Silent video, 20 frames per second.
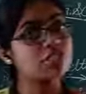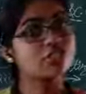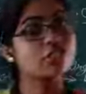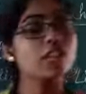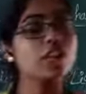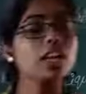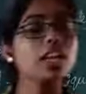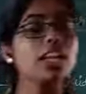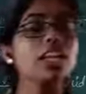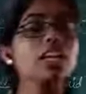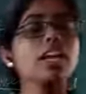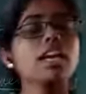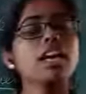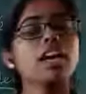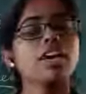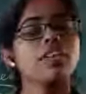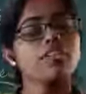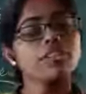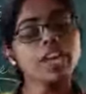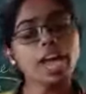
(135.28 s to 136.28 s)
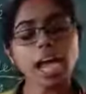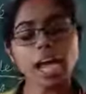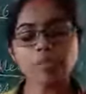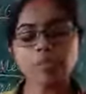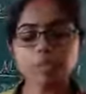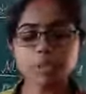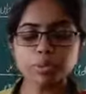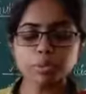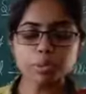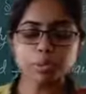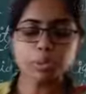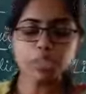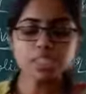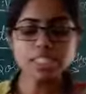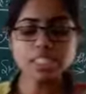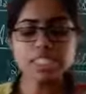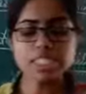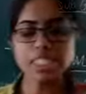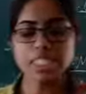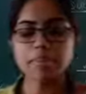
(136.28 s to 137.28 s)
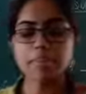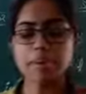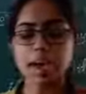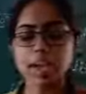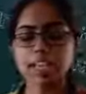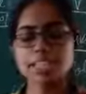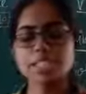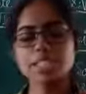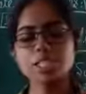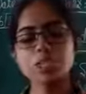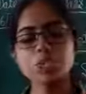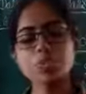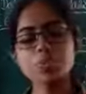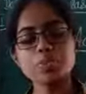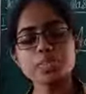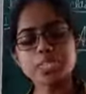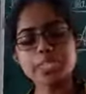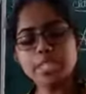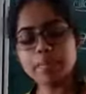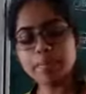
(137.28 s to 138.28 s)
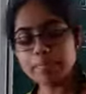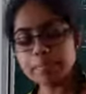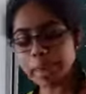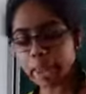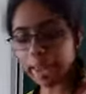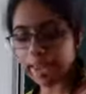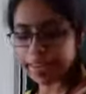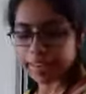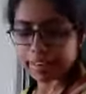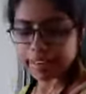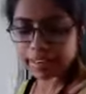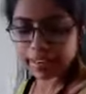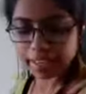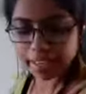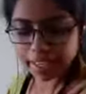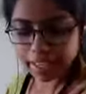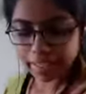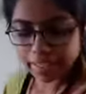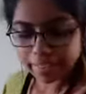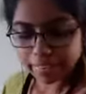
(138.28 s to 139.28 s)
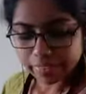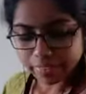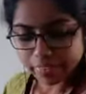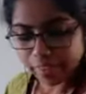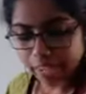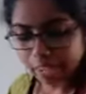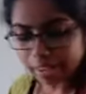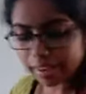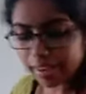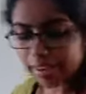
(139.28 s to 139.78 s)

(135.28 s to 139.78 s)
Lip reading: all, we have to put some ice cubes in a pan. Then